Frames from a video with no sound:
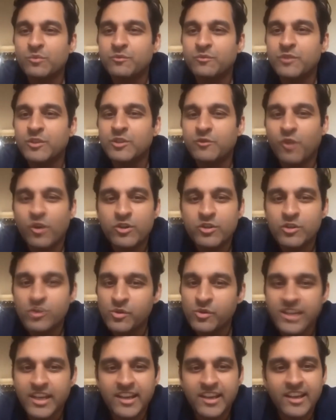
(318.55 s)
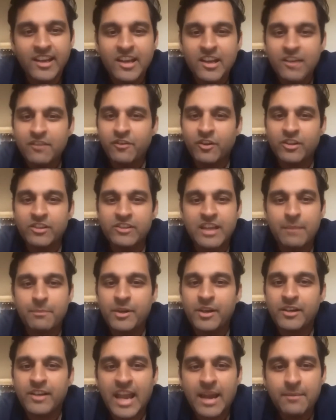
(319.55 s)
was using, for example,
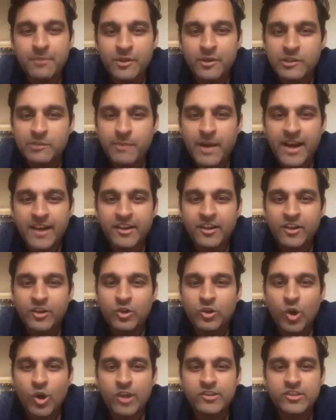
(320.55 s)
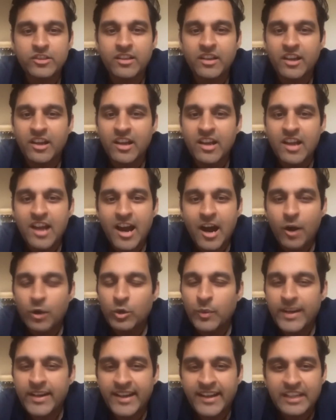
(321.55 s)
a Daimler's patent on how
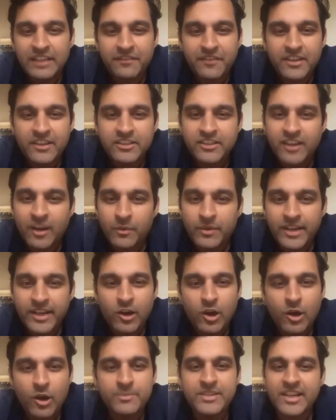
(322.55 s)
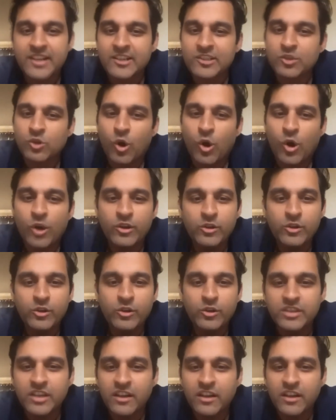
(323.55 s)
to identify surrounding objects, or
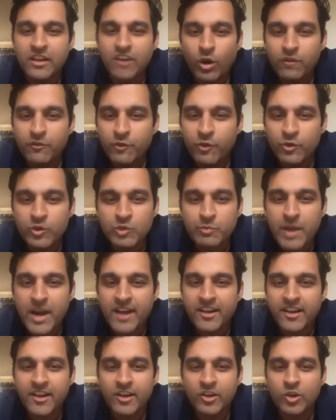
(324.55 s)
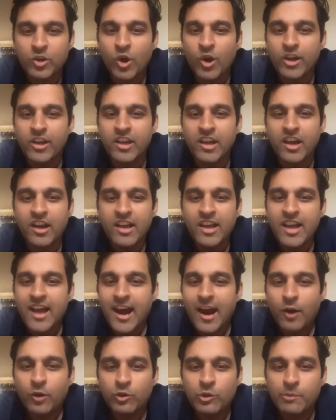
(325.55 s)
use a Volvo's patent on
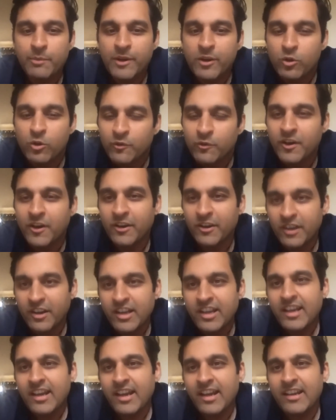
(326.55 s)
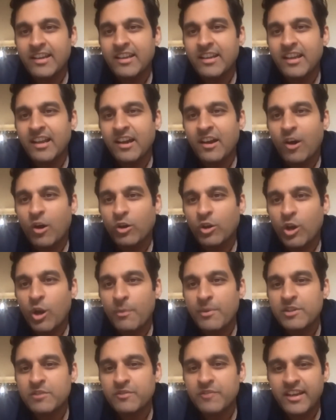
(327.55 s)
how to maneuver an
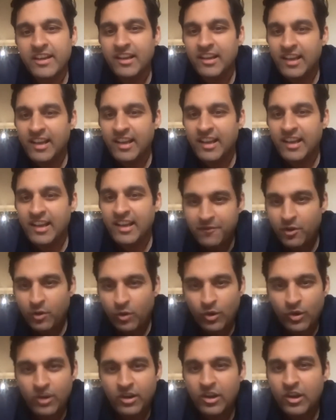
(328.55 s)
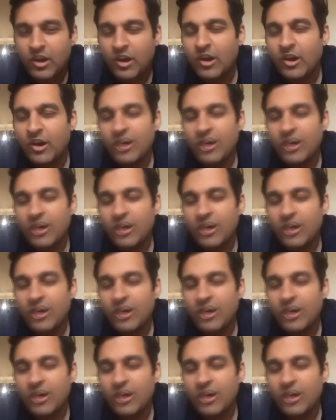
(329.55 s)
autonomous vehicle. I have a whole